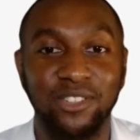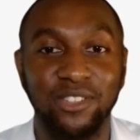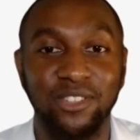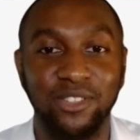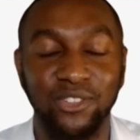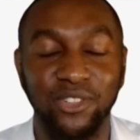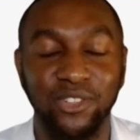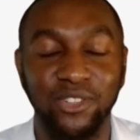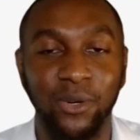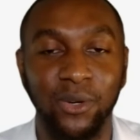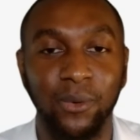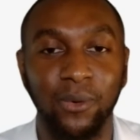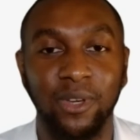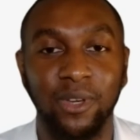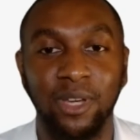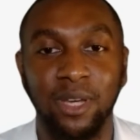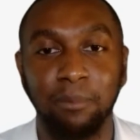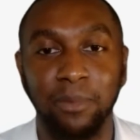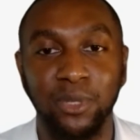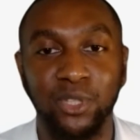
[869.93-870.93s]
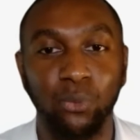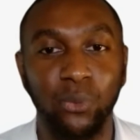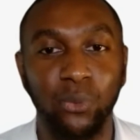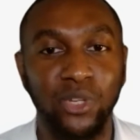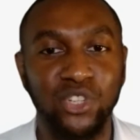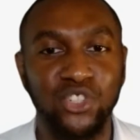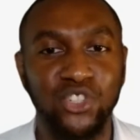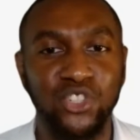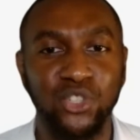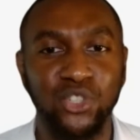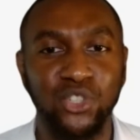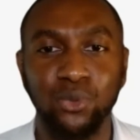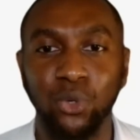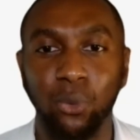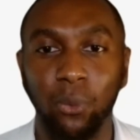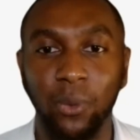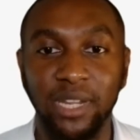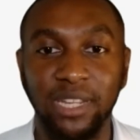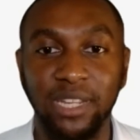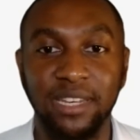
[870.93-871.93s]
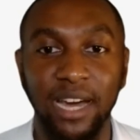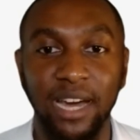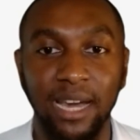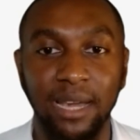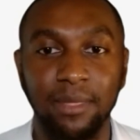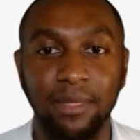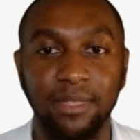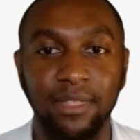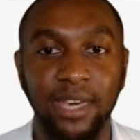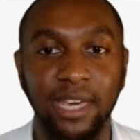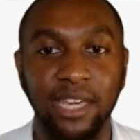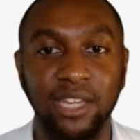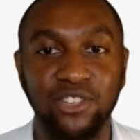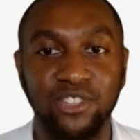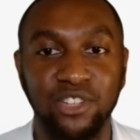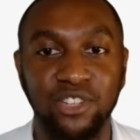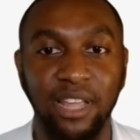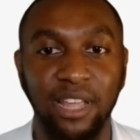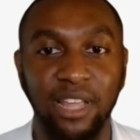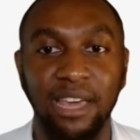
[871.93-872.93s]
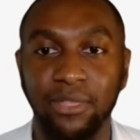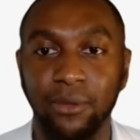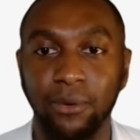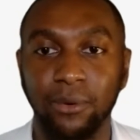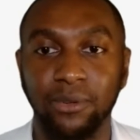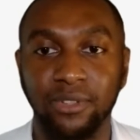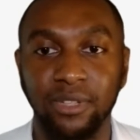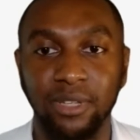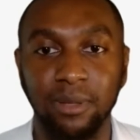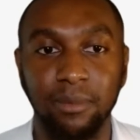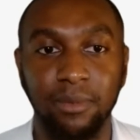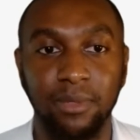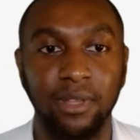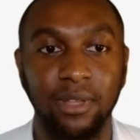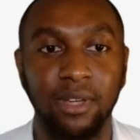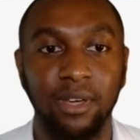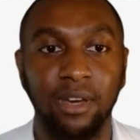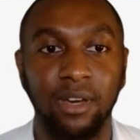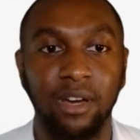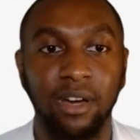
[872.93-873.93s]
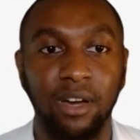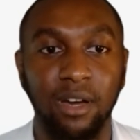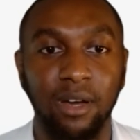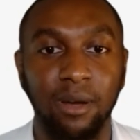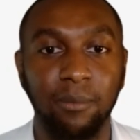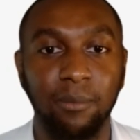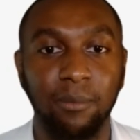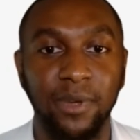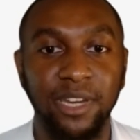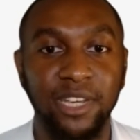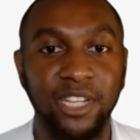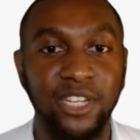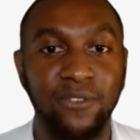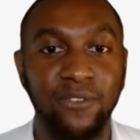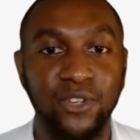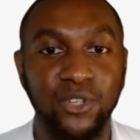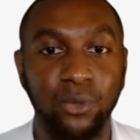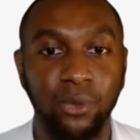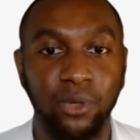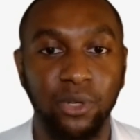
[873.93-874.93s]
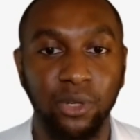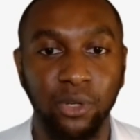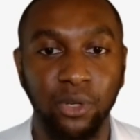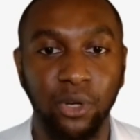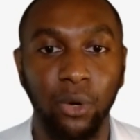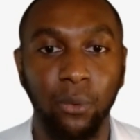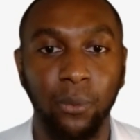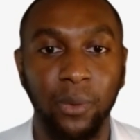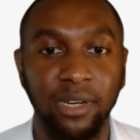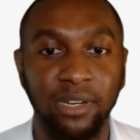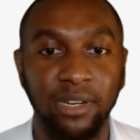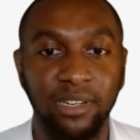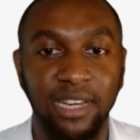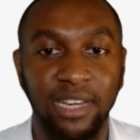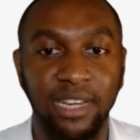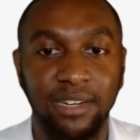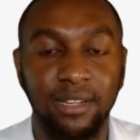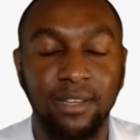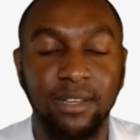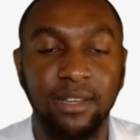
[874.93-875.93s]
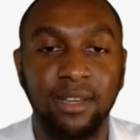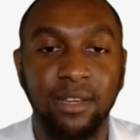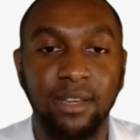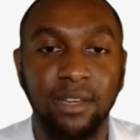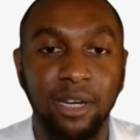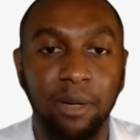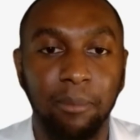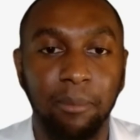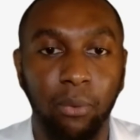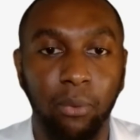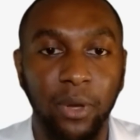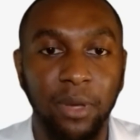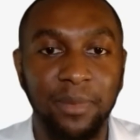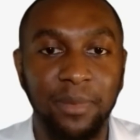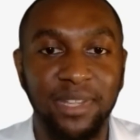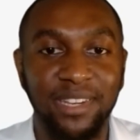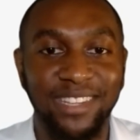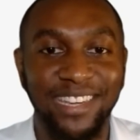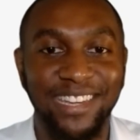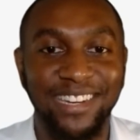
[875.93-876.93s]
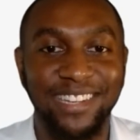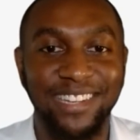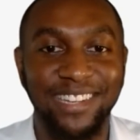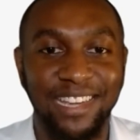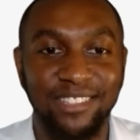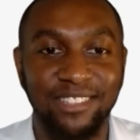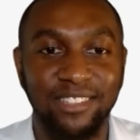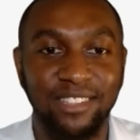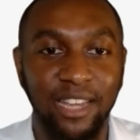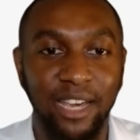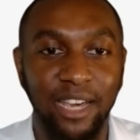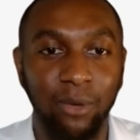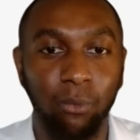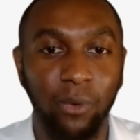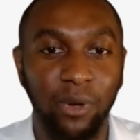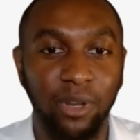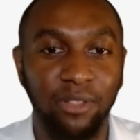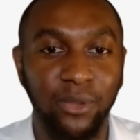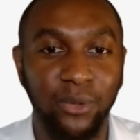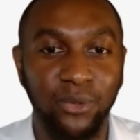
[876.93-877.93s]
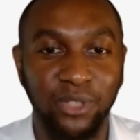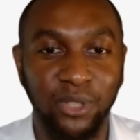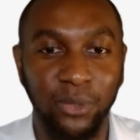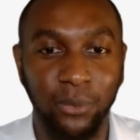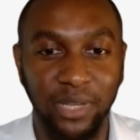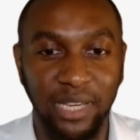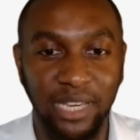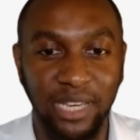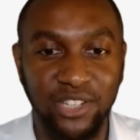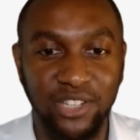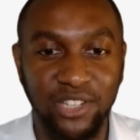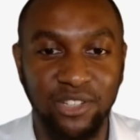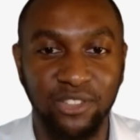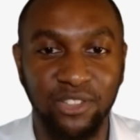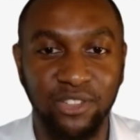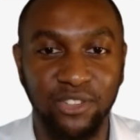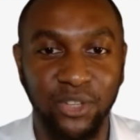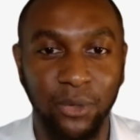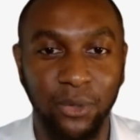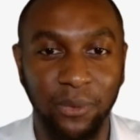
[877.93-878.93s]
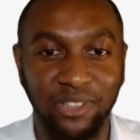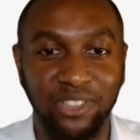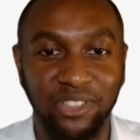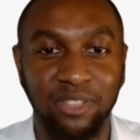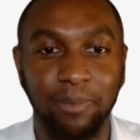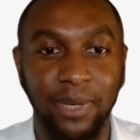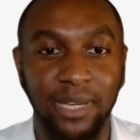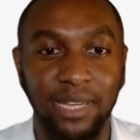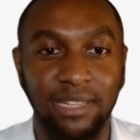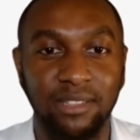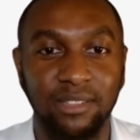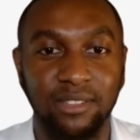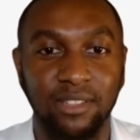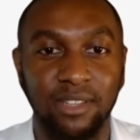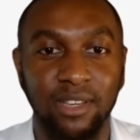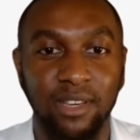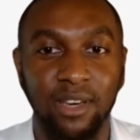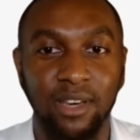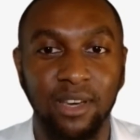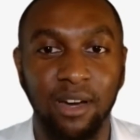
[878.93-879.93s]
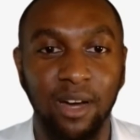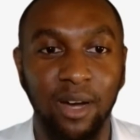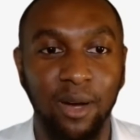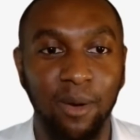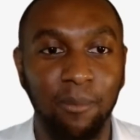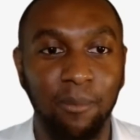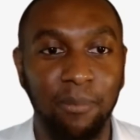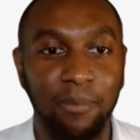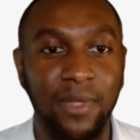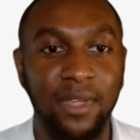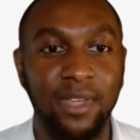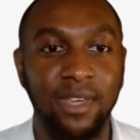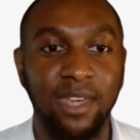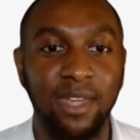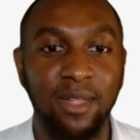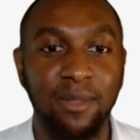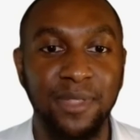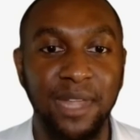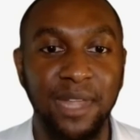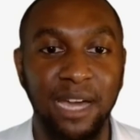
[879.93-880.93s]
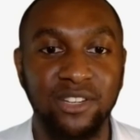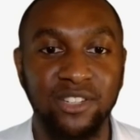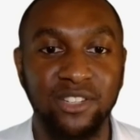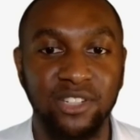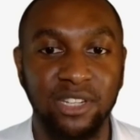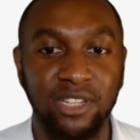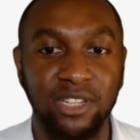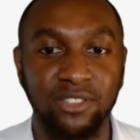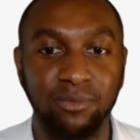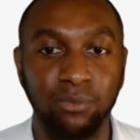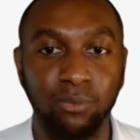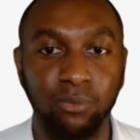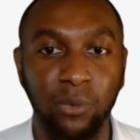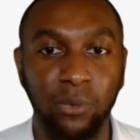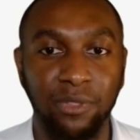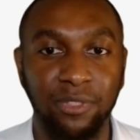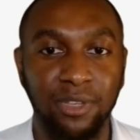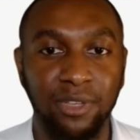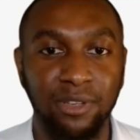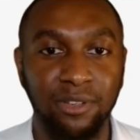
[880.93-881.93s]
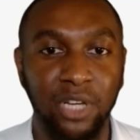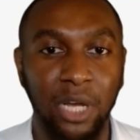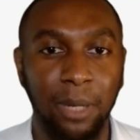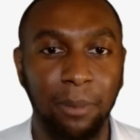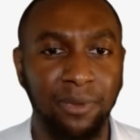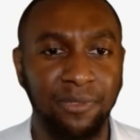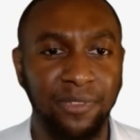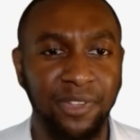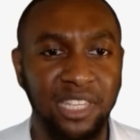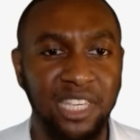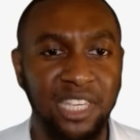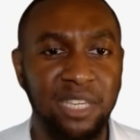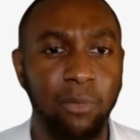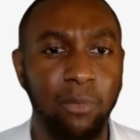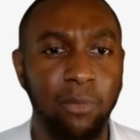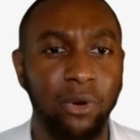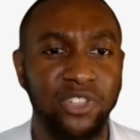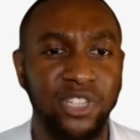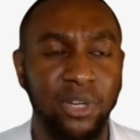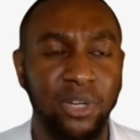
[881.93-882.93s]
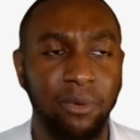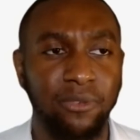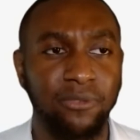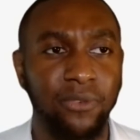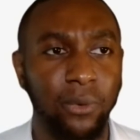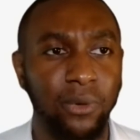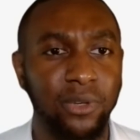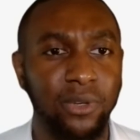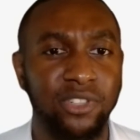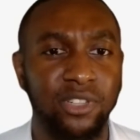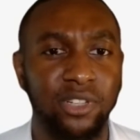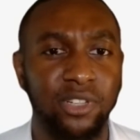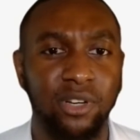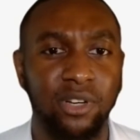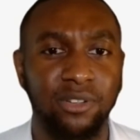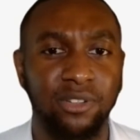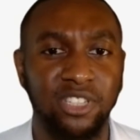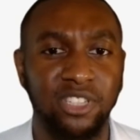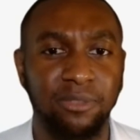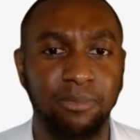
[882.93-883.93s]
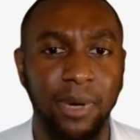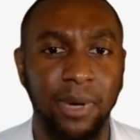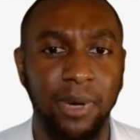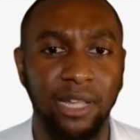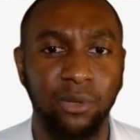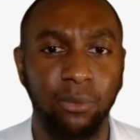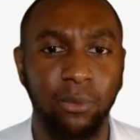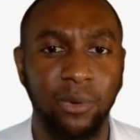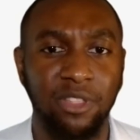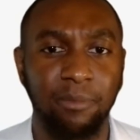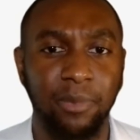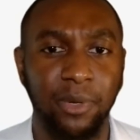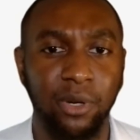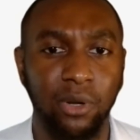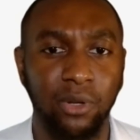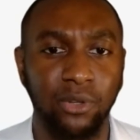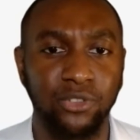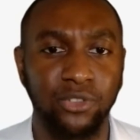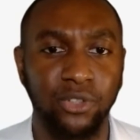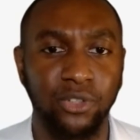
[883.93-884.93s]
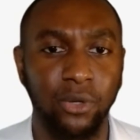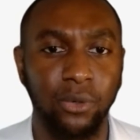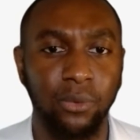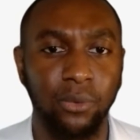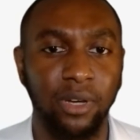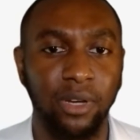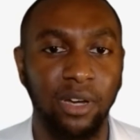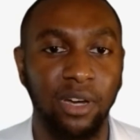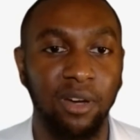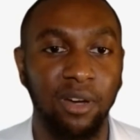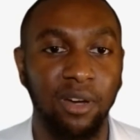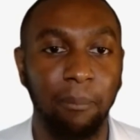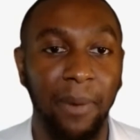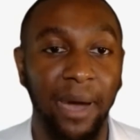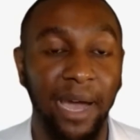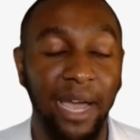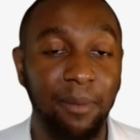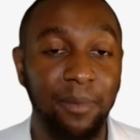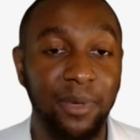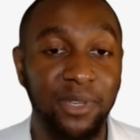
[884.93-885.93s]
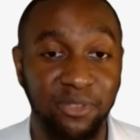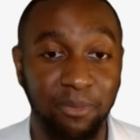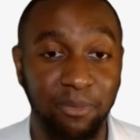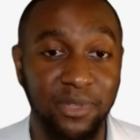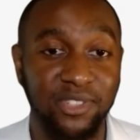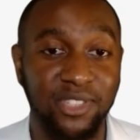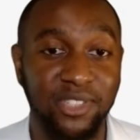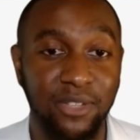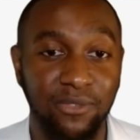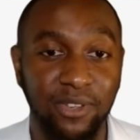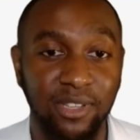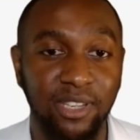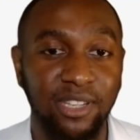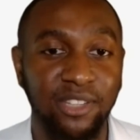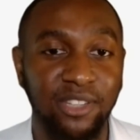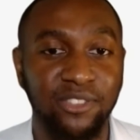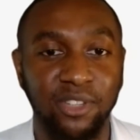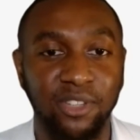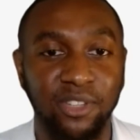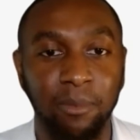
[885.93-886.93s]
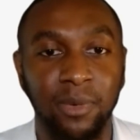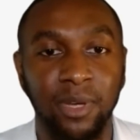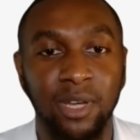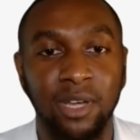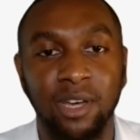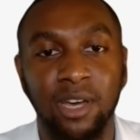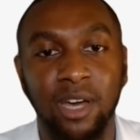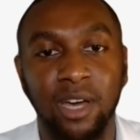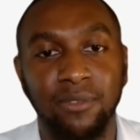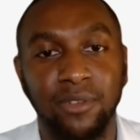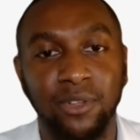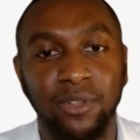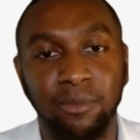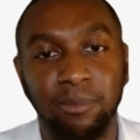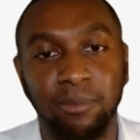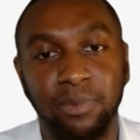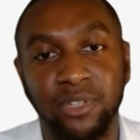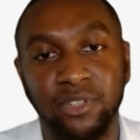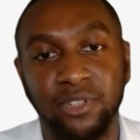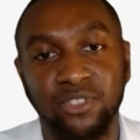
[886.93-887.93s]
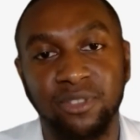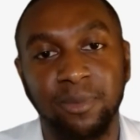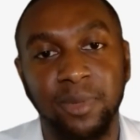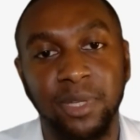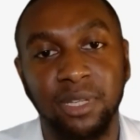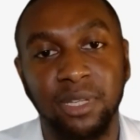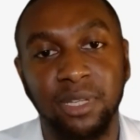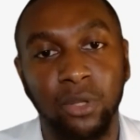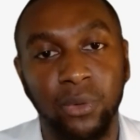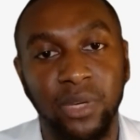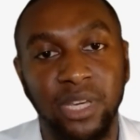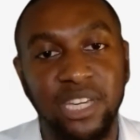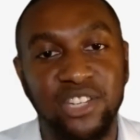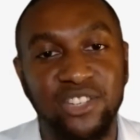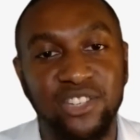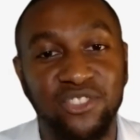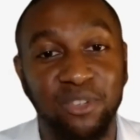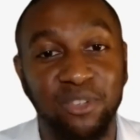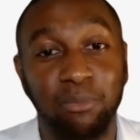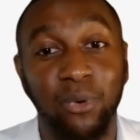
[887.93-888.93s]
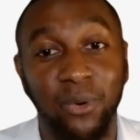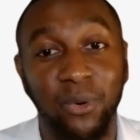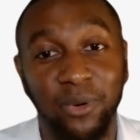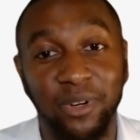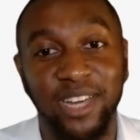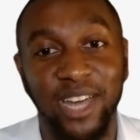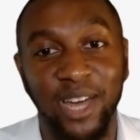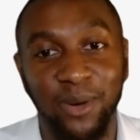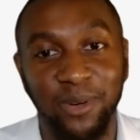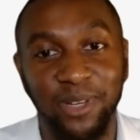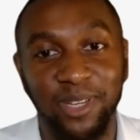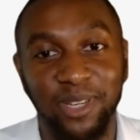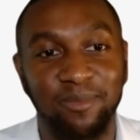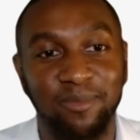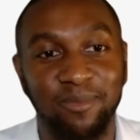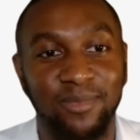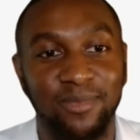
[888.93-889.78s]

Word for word: And so between June 29th and July 13th, an individual can go in and get an appointment and get tested at one of those locations. And so it expands not just within a couple of the key markets that we're focusing on this pilot with, but also Miami specific and some of the participating locations in Broward County.